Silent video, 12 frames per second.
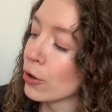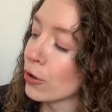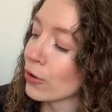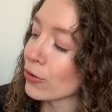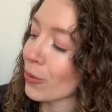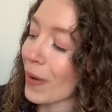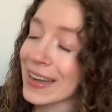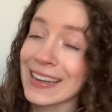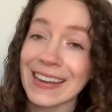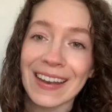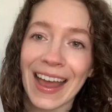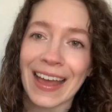So I
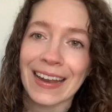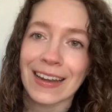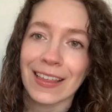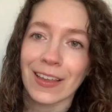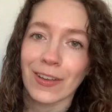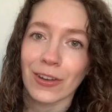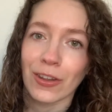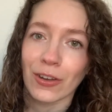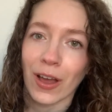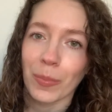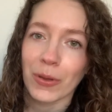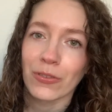didn't add anything to the
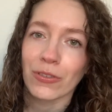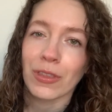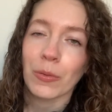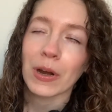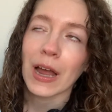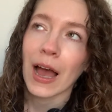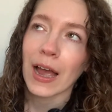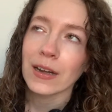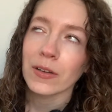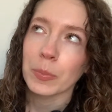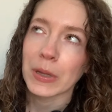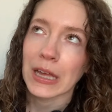top. So they were kind of
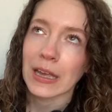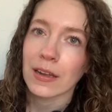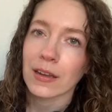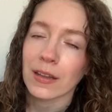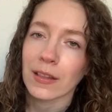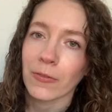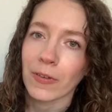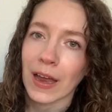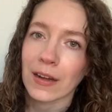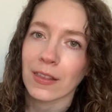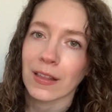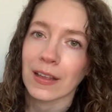bland in the fact
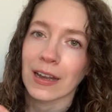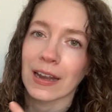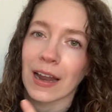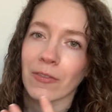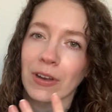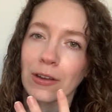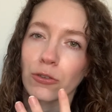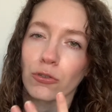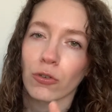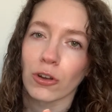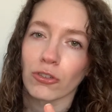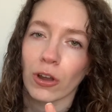that they didn't have a nice
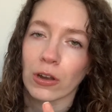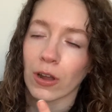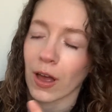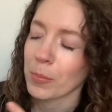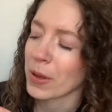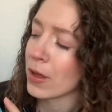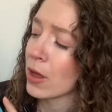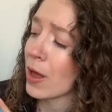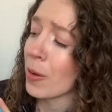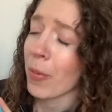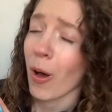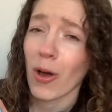crunch on top.
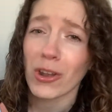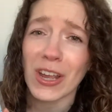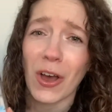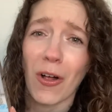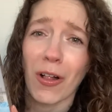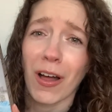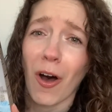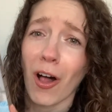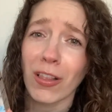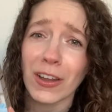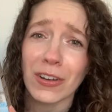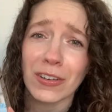But all
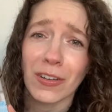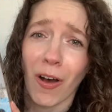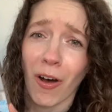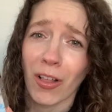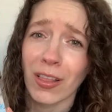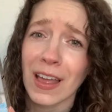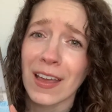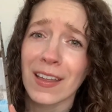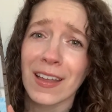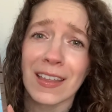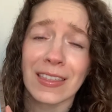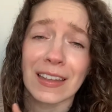in all,
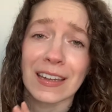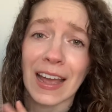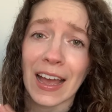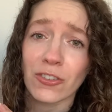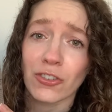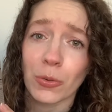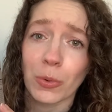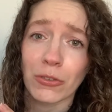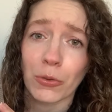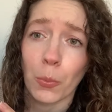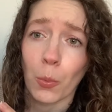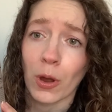the texture was
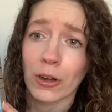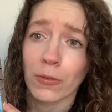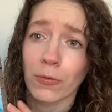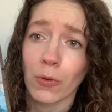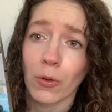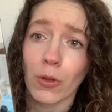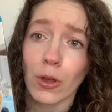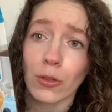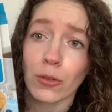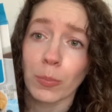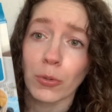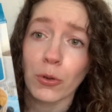wonderful. The
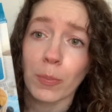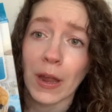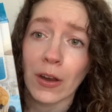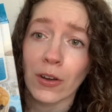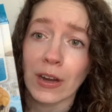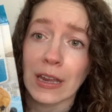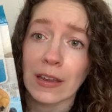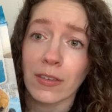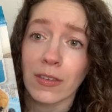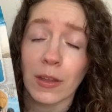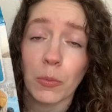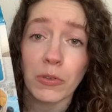blueberries,
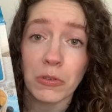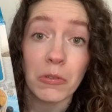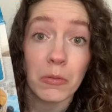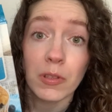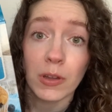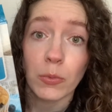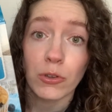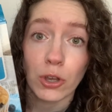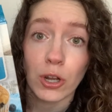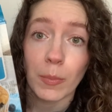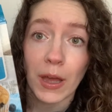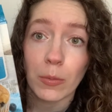there was a good
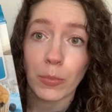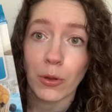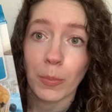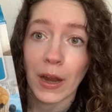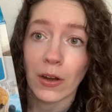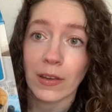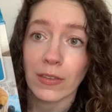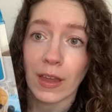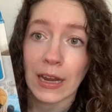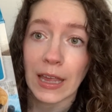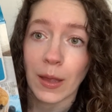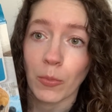amount of blueberries that
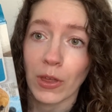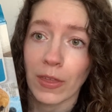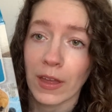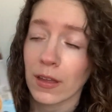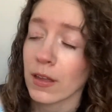came with it.